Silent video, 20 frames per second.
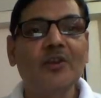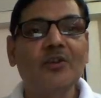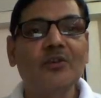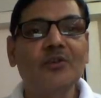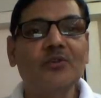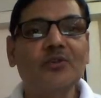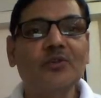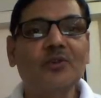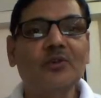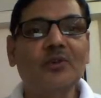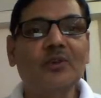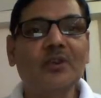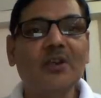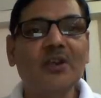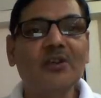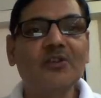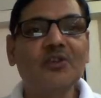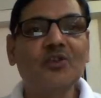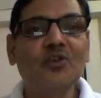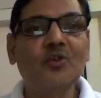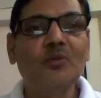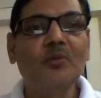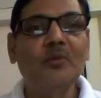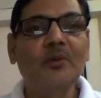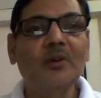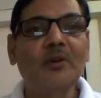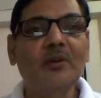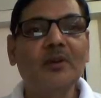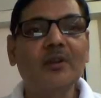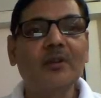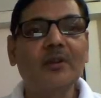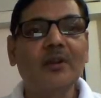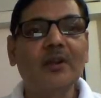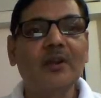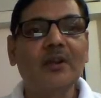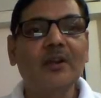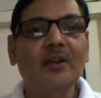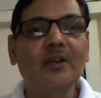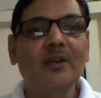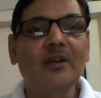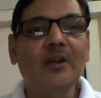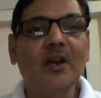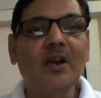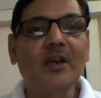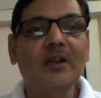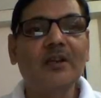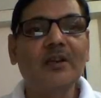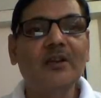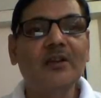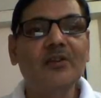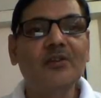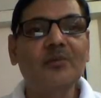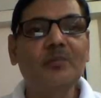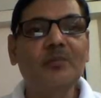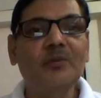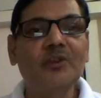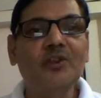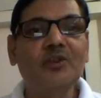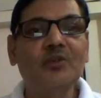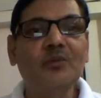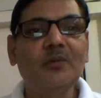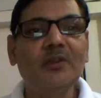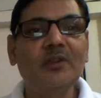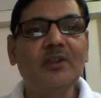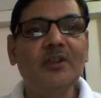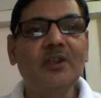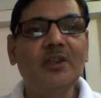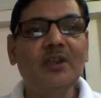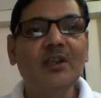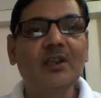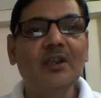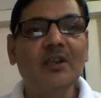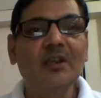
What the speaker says: So crossing over occurs between the